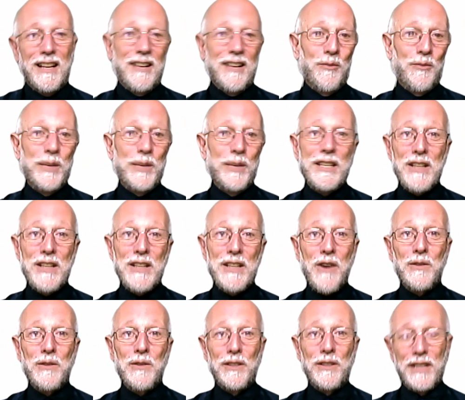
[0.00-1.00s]
We
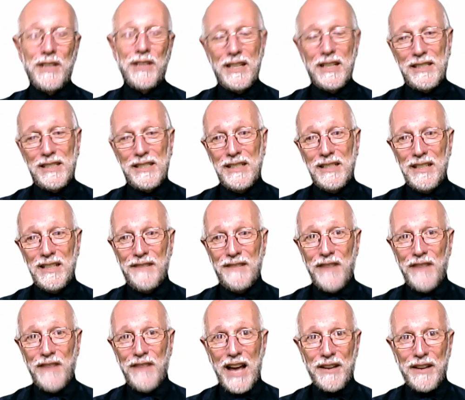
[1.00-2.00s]
know learning isn't in a
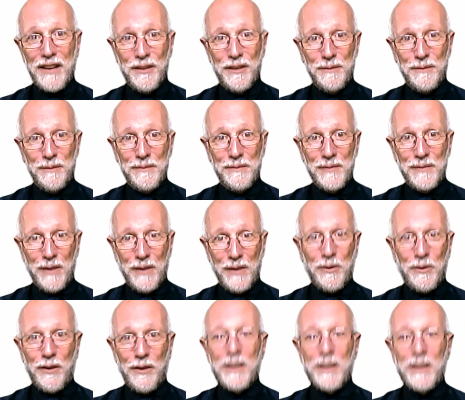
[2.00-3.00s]
vacuum. And we
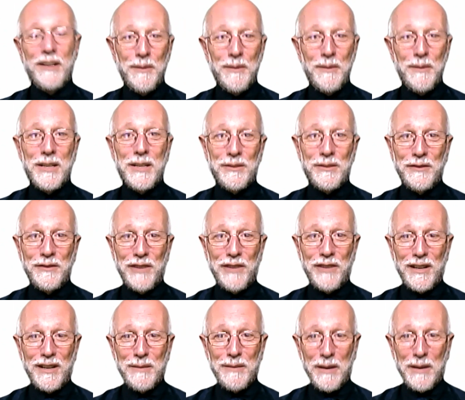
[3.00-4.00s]
already know, because we've
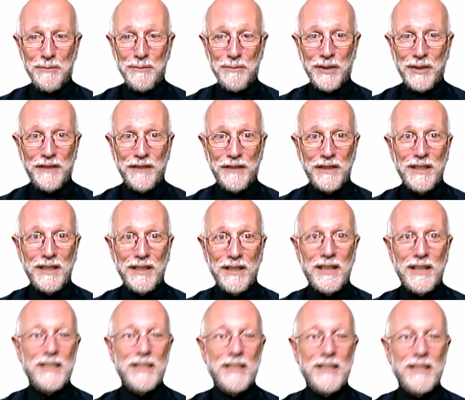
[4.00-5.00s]
talked about it briefly,
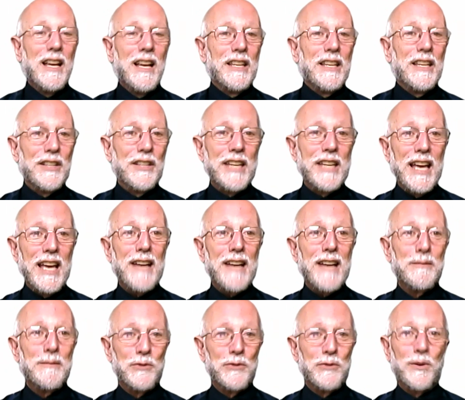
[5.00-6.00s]
that you can't
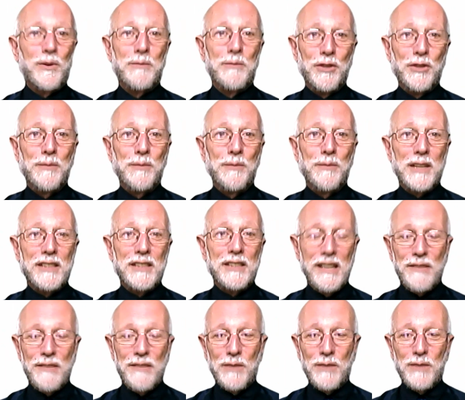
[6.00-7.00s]
absorb too much in
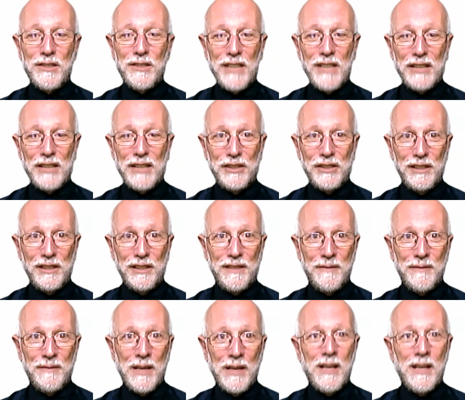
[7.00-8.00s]
any one session.
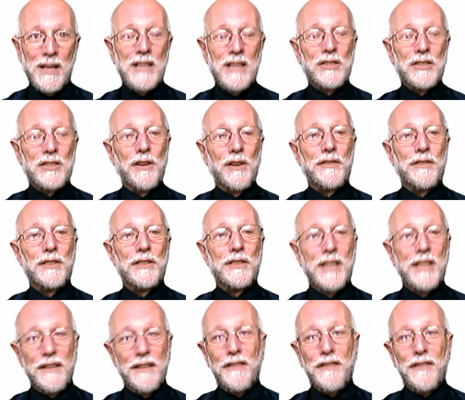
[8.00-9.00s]
So if you
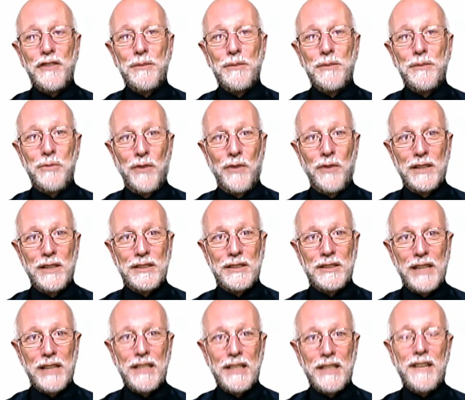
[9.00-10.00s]
give a few points
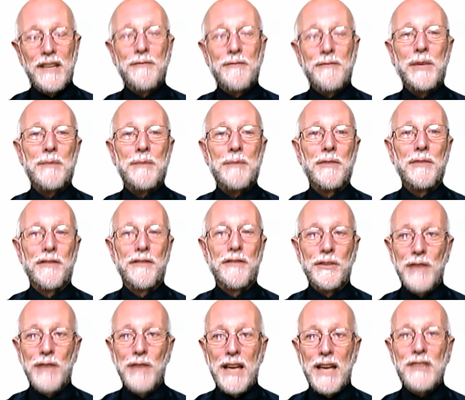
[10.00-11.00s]
and you give people a
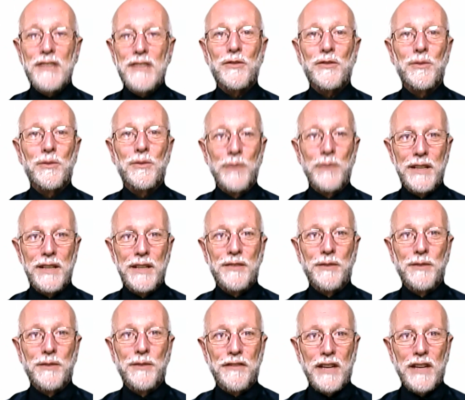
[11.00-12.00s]
few days or a week to
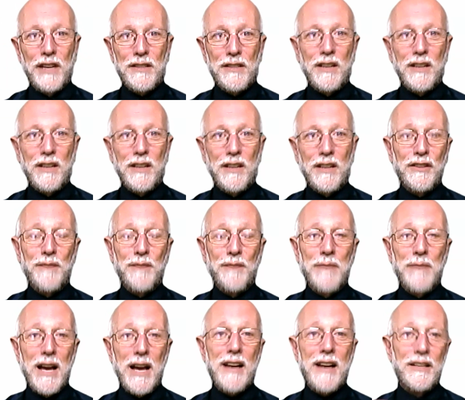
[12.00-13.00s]
reflect on it, and then you come
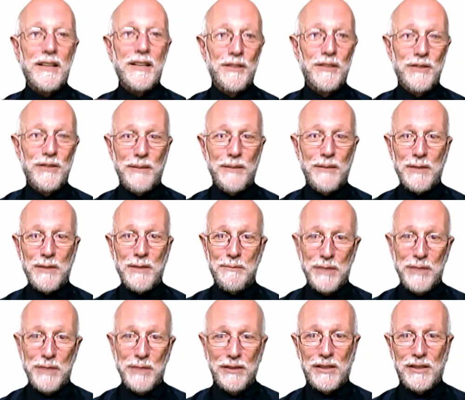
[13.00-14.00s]
back and you do something that
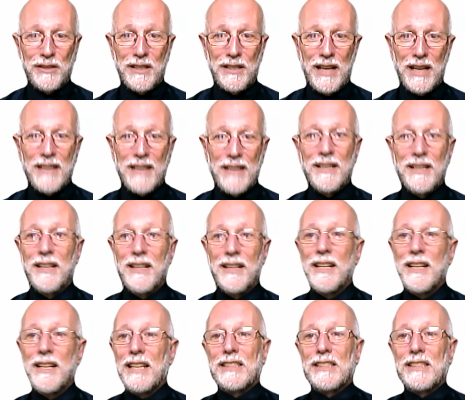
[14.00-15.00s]
builds on that,
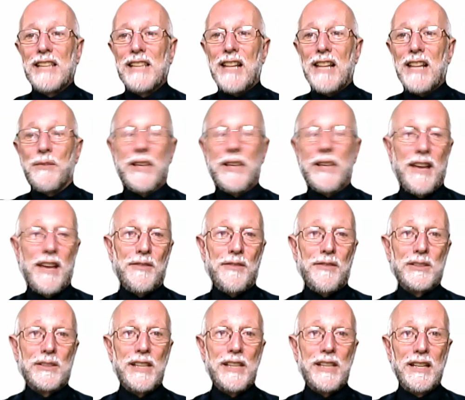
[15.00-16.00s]
it's exactly what
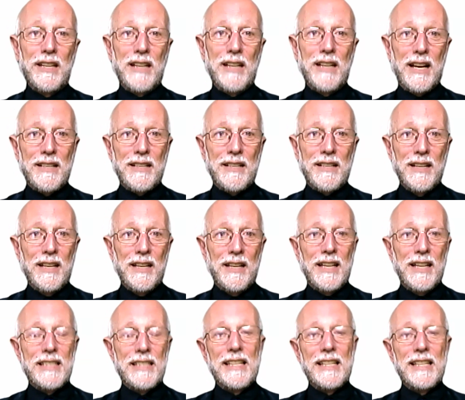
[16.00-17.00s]
Catherine's getting at.
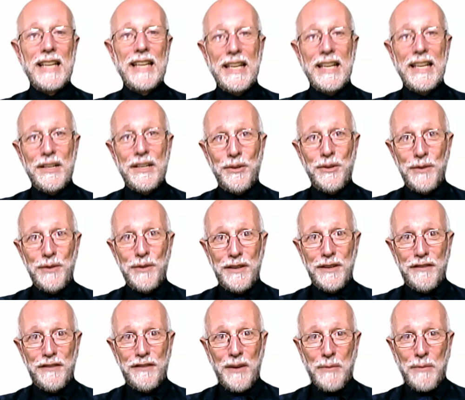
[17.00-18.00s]
It's an
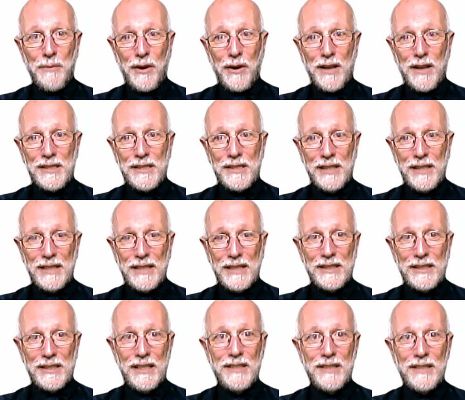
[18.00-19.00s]
iterative process.
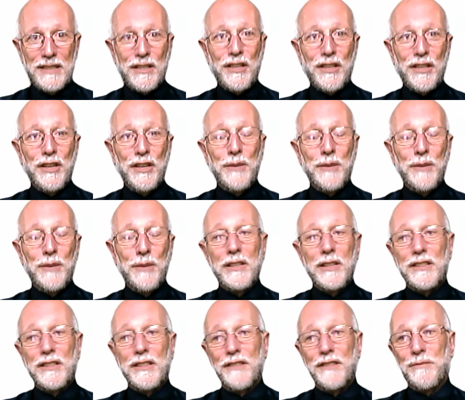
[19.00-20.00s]
It is a
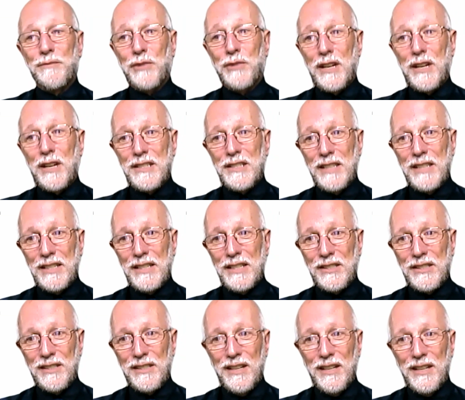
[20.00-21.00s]
cumulative
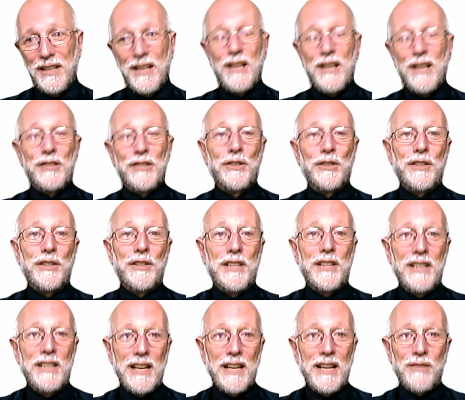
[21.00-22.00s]
process. So you
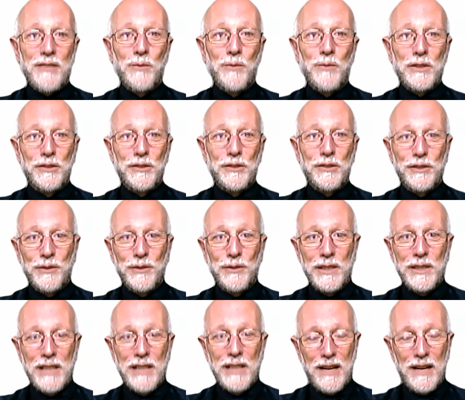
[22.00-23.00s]
connect what you're
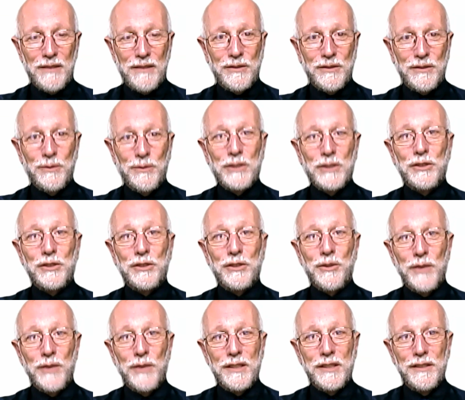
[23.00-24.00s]
doing now to what you're
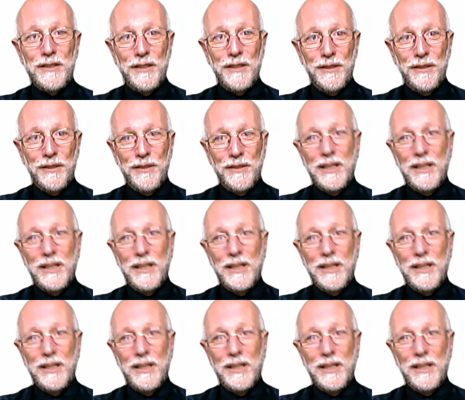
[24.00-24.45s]
going to do.